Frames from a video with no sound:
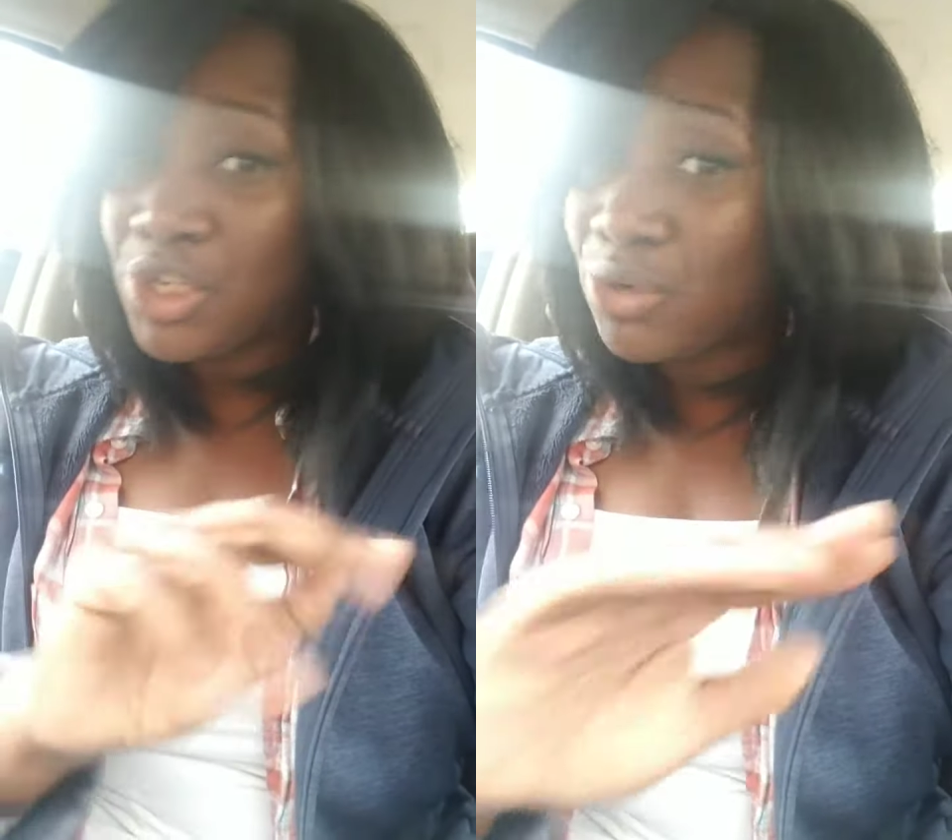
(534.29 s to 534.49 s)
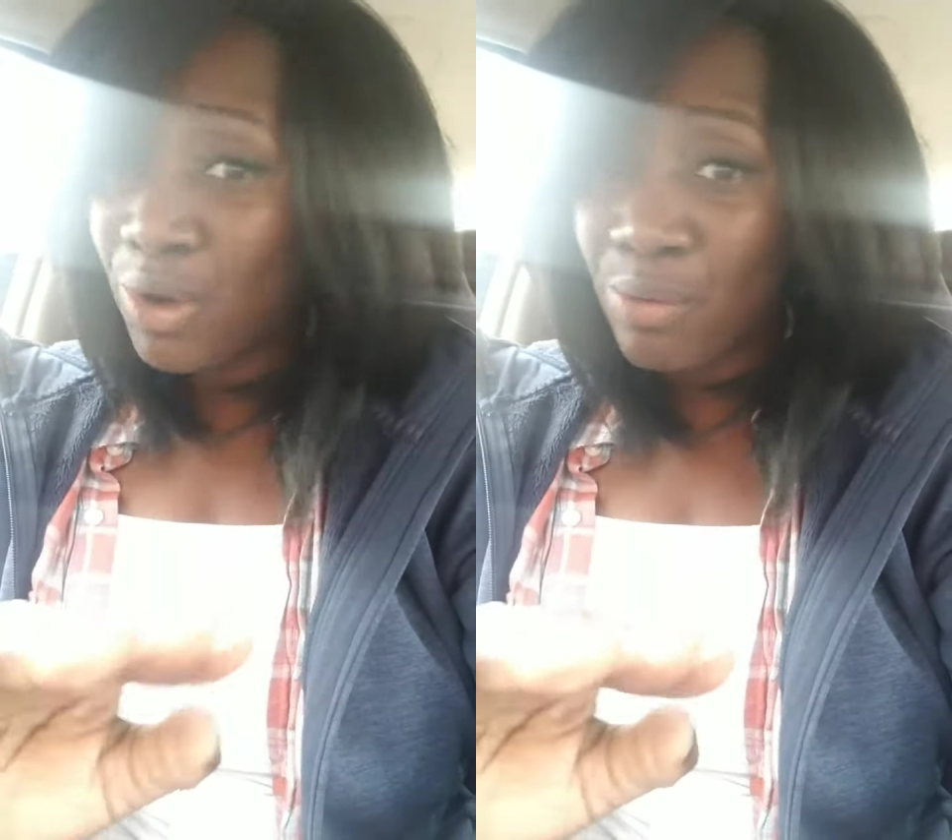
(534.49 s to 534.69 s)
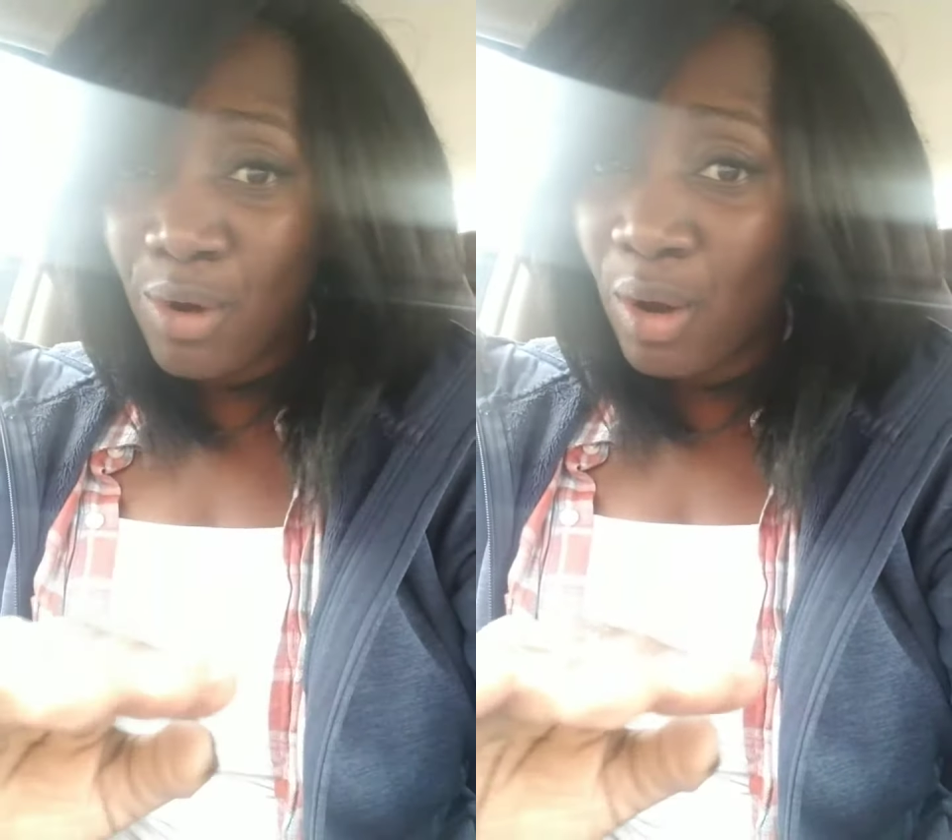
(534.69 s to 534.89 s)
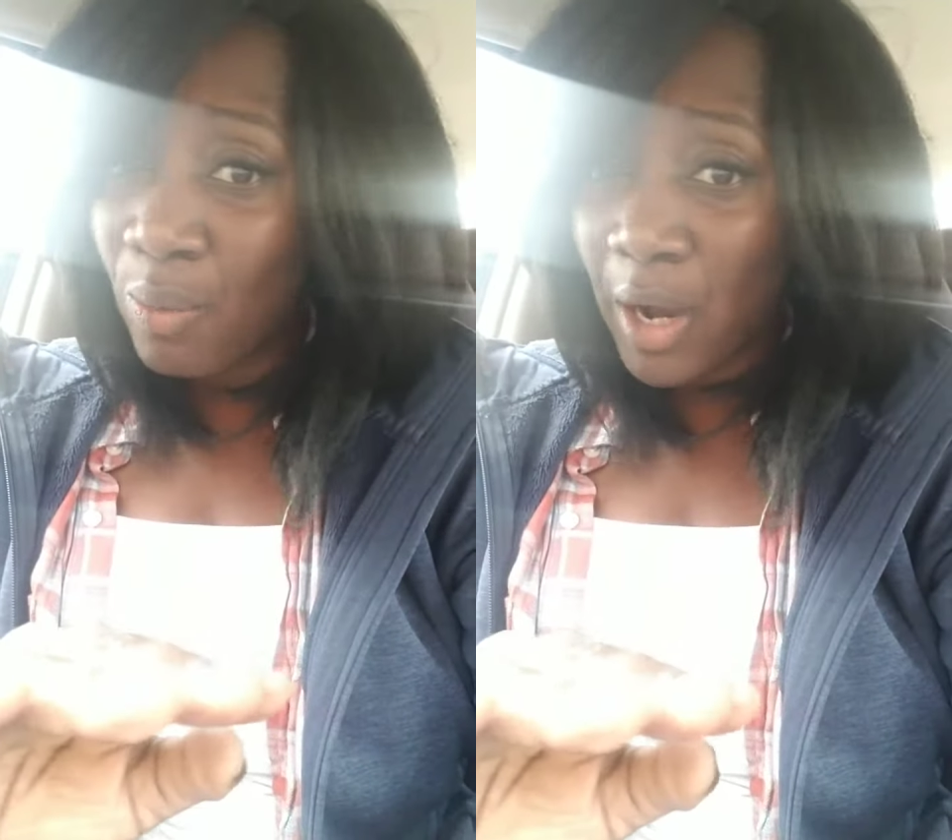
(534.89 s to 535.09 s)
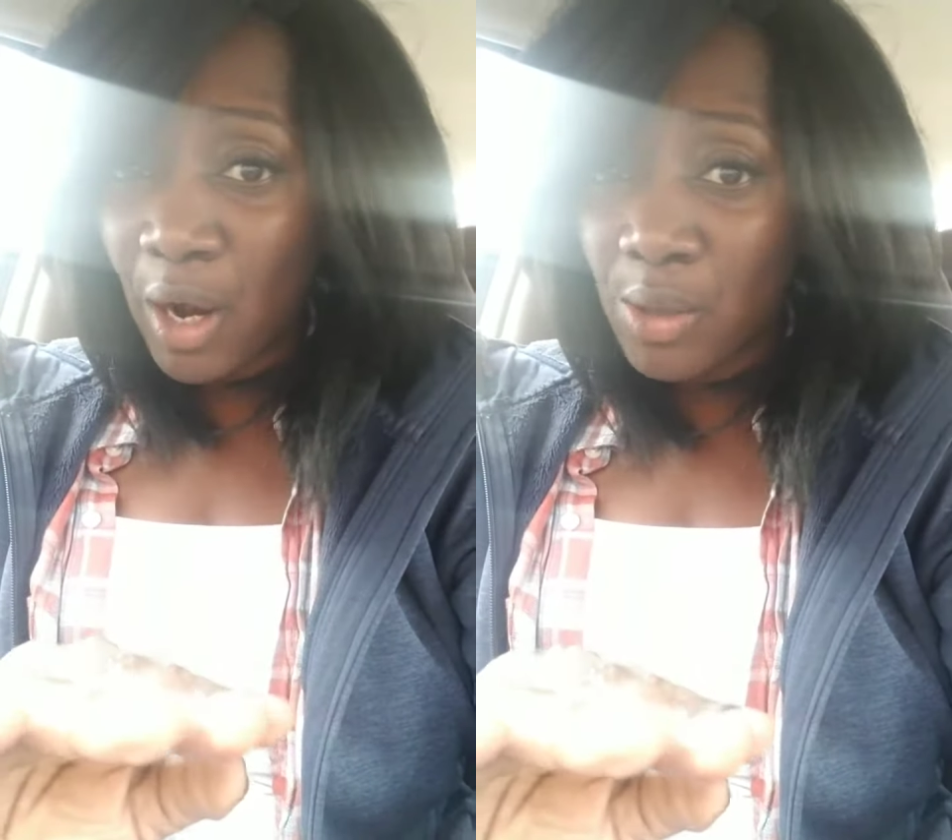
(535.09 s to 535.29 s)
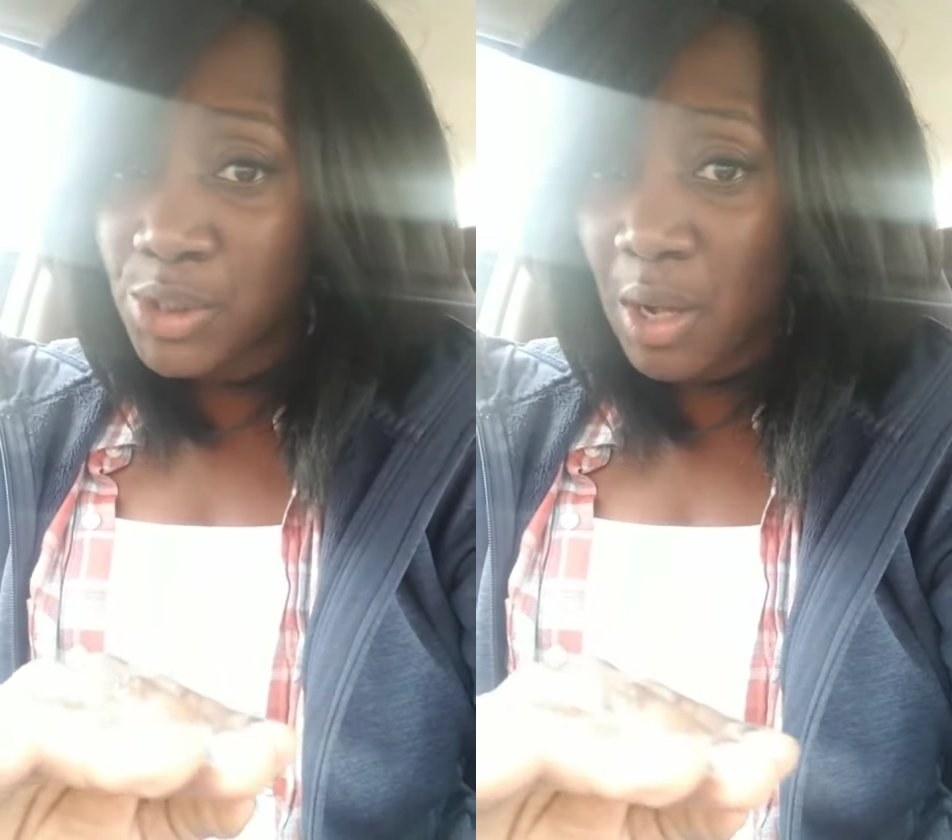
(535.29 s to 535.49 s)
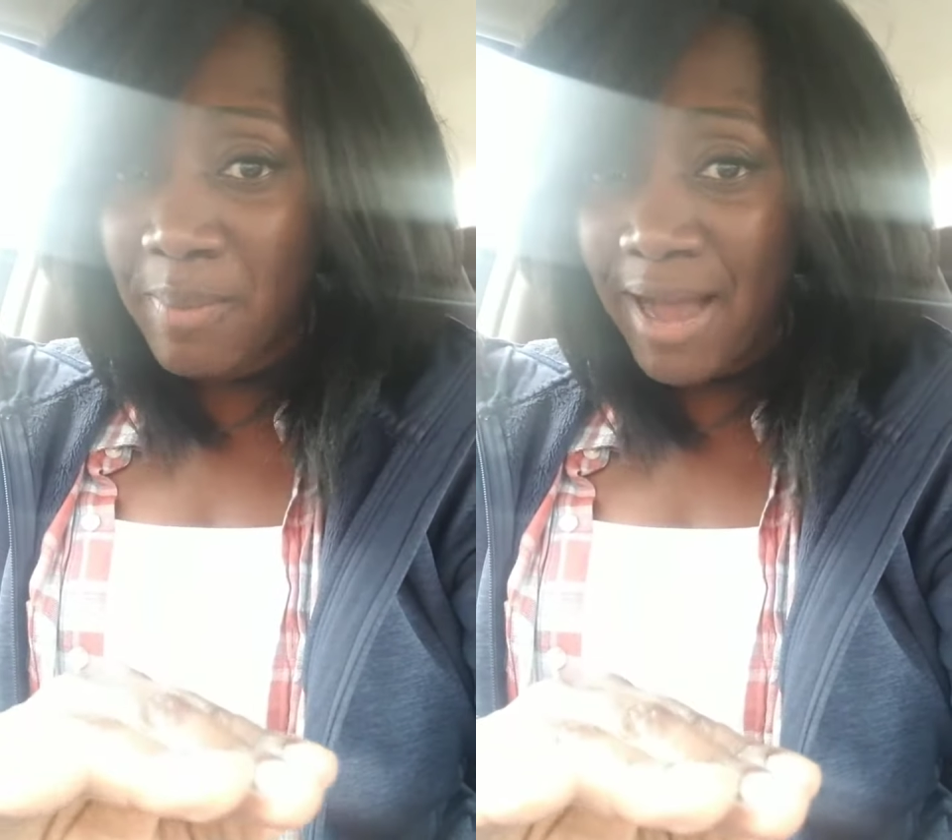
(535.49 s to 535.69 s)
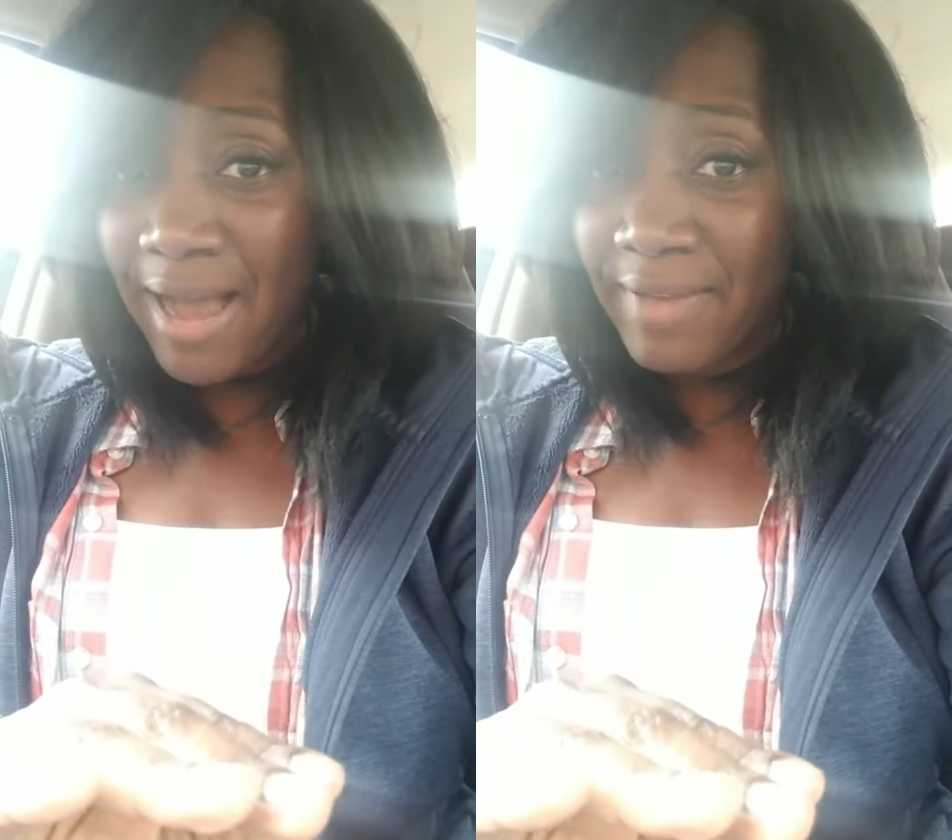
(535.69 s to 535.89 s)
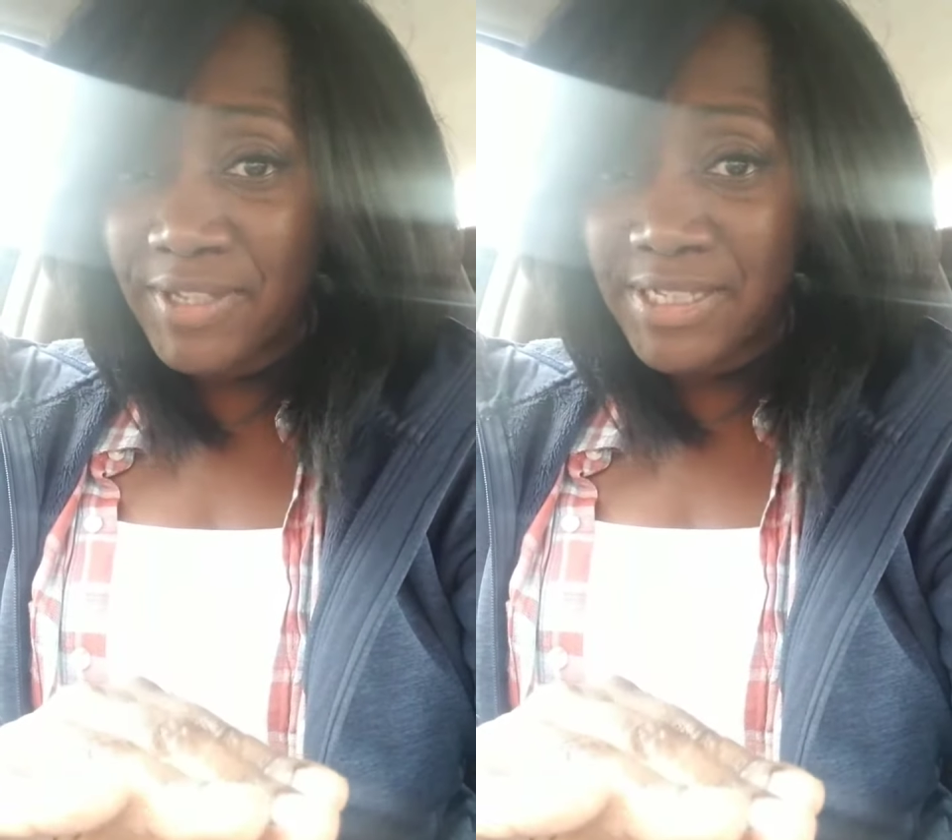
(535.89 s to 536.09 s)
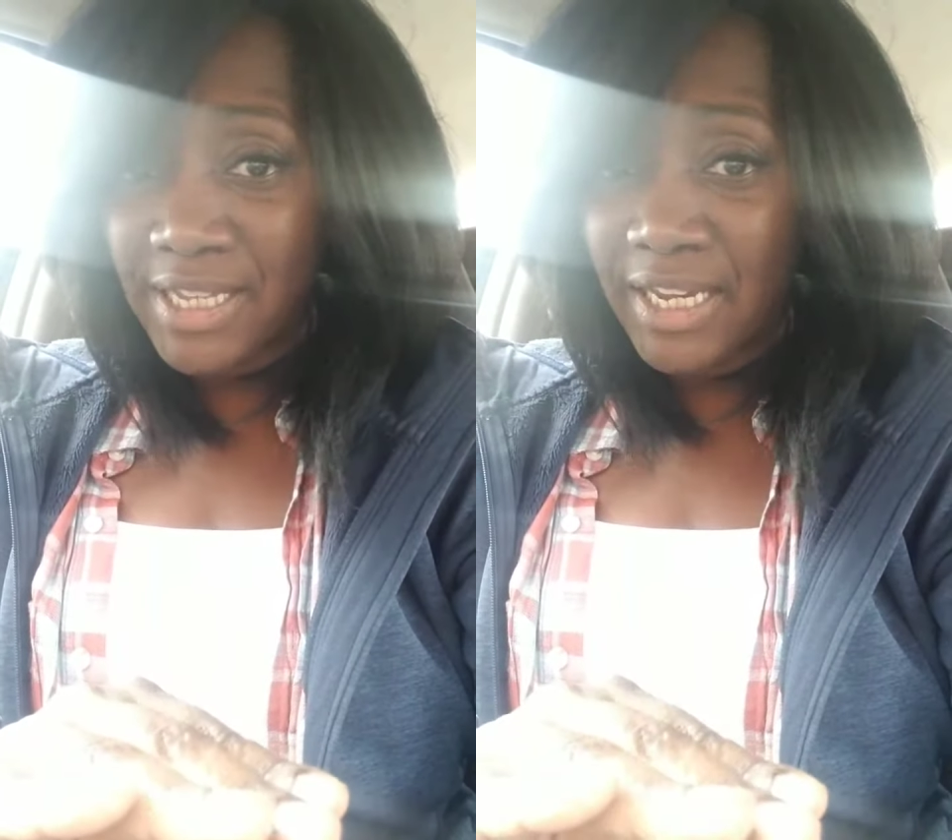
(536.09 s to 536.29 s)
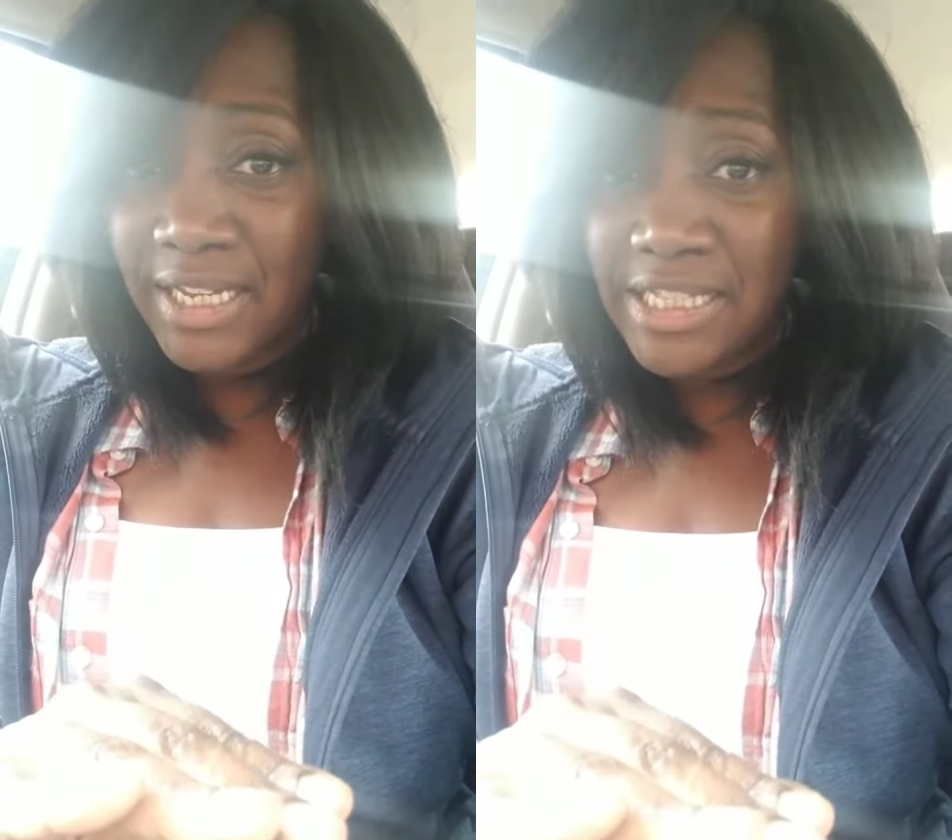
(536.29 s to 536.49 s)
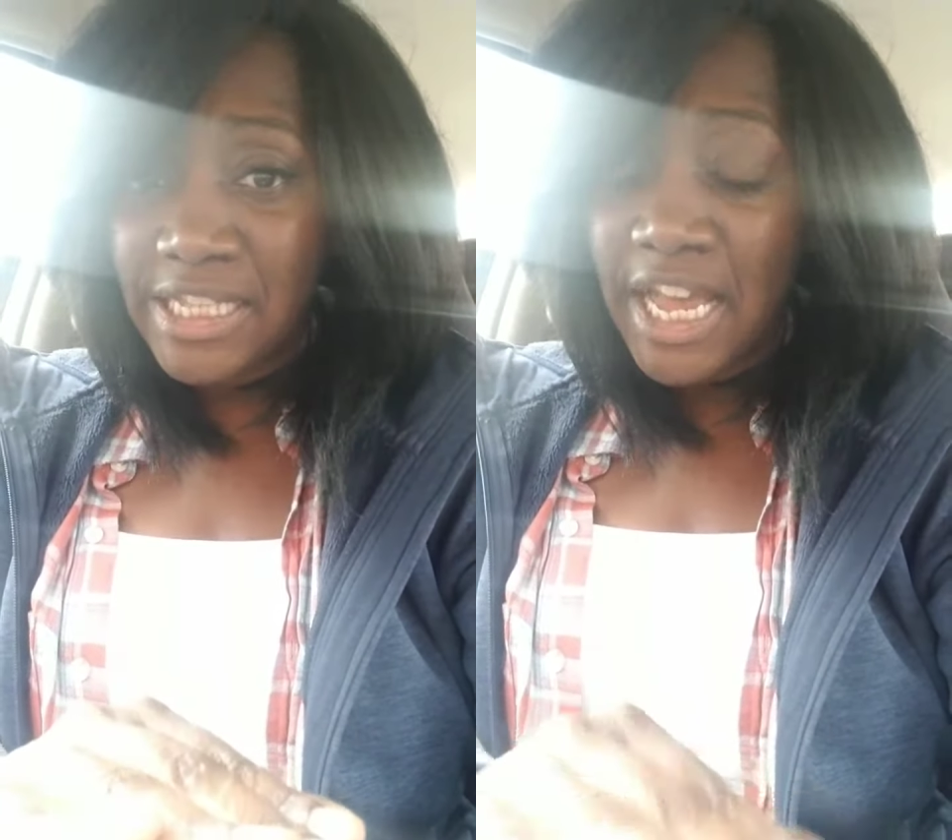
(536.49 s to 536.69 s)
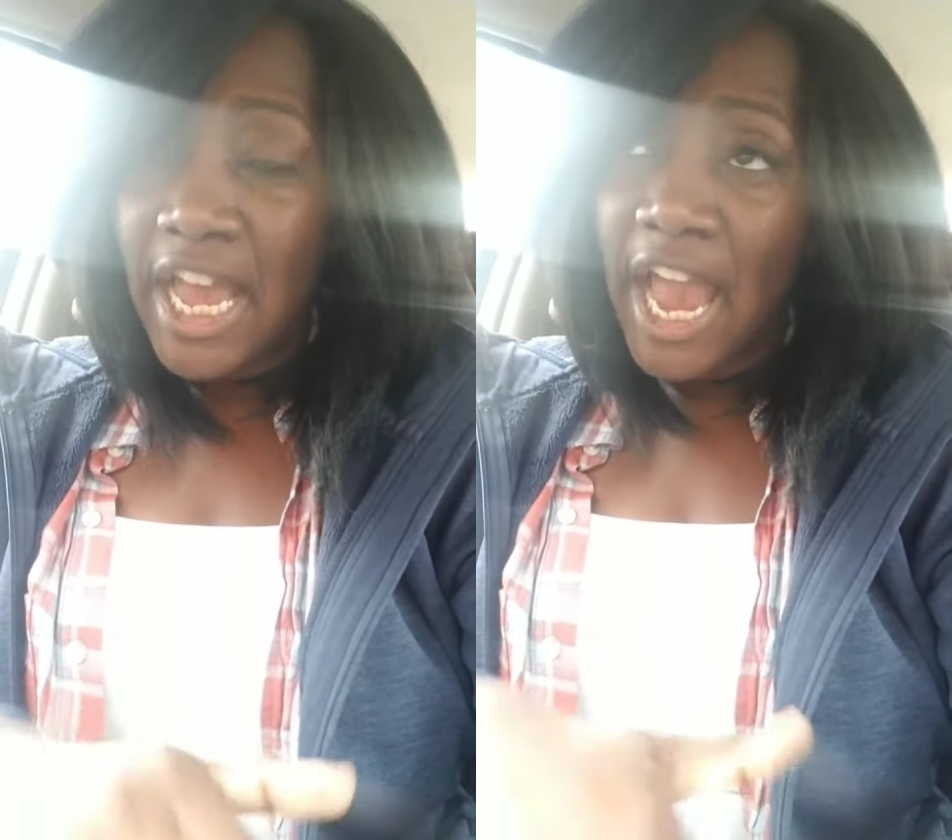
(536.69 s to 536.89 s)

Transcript: You don't know what goes on behind the scenes.